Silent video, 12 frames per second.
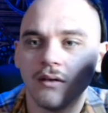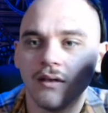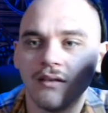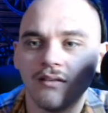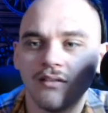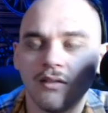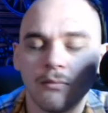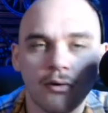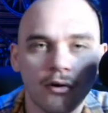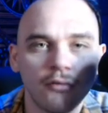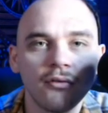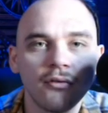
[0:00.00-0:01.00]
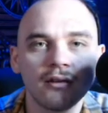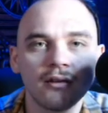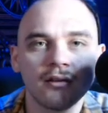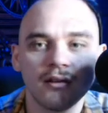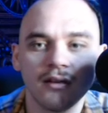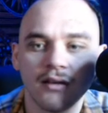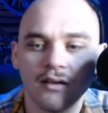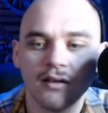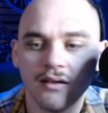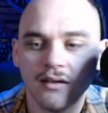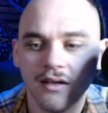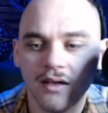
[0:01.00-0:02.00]
is the perfect
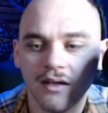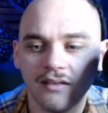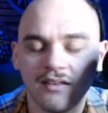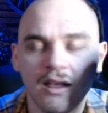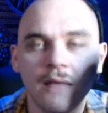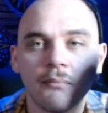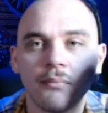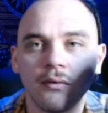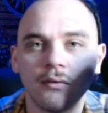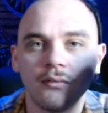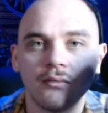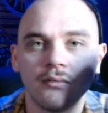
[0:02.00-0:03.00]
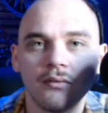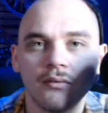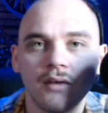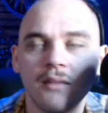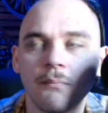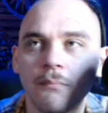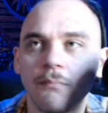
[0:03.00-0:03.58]
example and